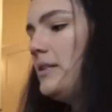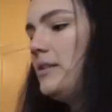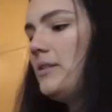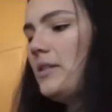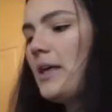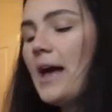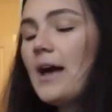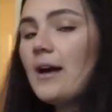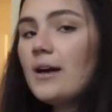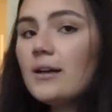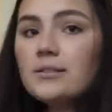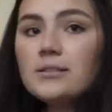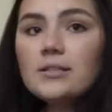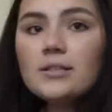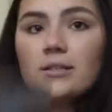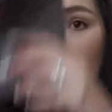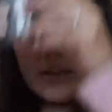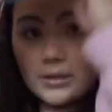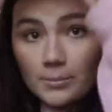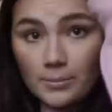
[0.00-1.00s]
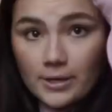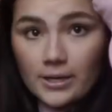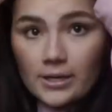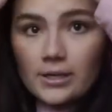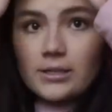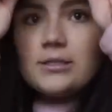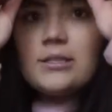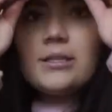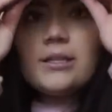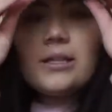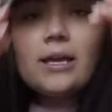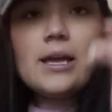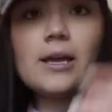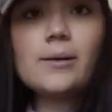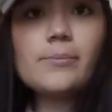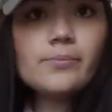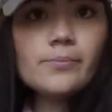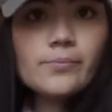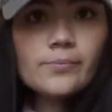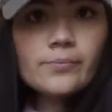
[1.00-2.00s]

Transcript: is the hat that I'm wearing to the game.